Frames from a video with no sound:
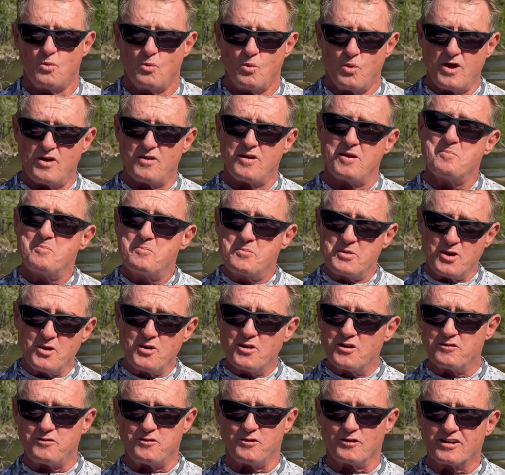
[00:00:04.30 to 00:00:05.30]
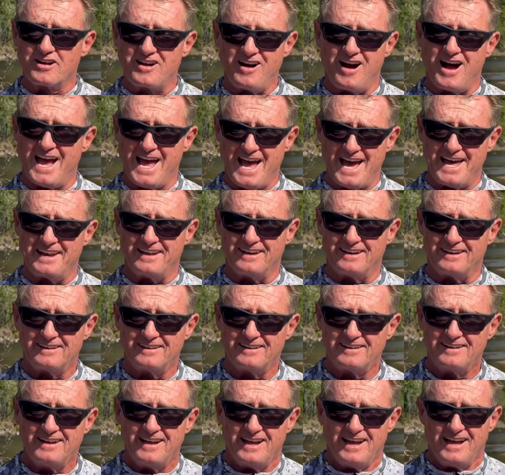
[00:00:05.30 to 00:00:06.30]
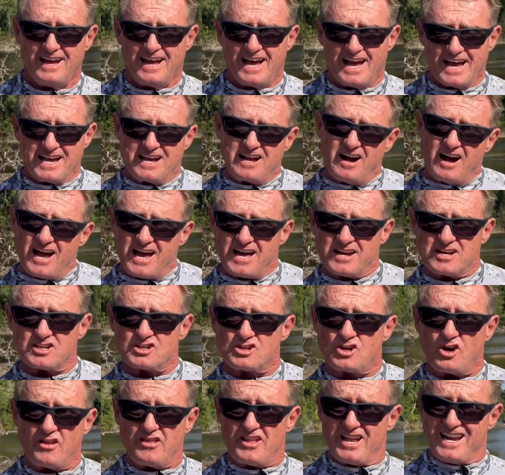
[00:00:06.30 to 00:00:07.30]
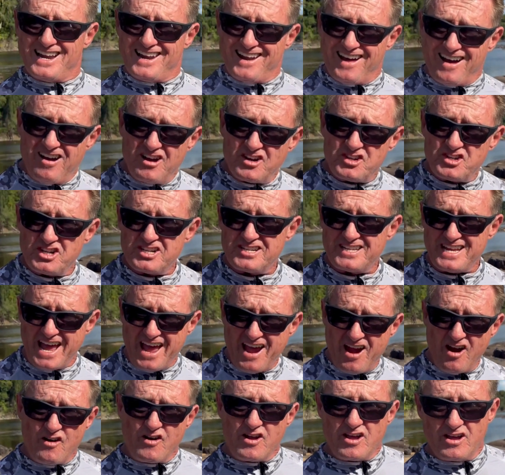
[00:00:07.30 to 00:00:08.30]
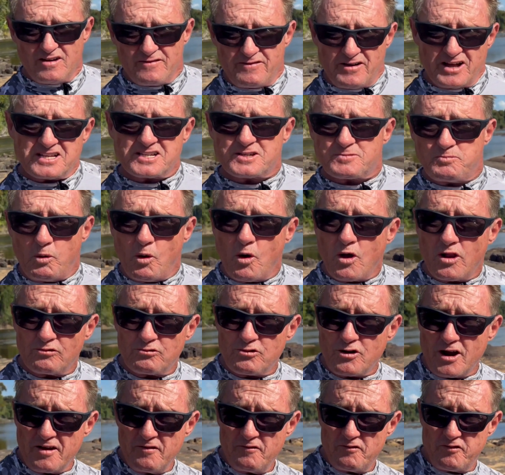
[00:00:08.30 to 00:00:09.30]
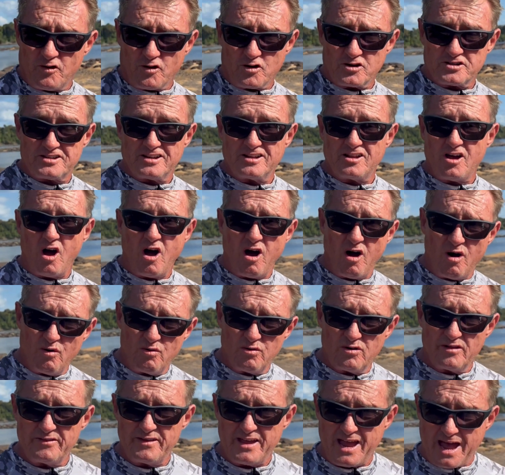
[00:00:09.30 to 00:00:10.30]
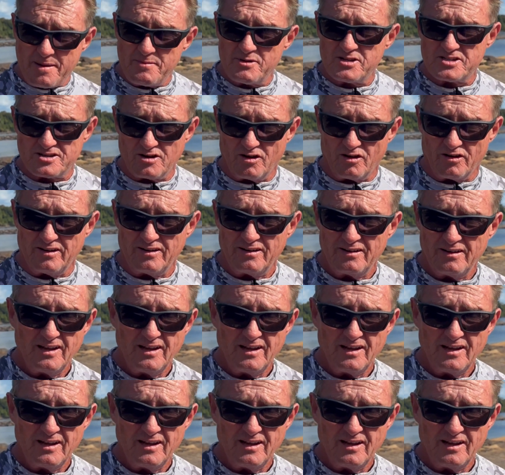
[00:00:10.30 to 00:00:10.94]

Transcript: We're in beautiful Guyana, and Guyana's got the largest area of unspoilt rainforest in the whole of the Amazon.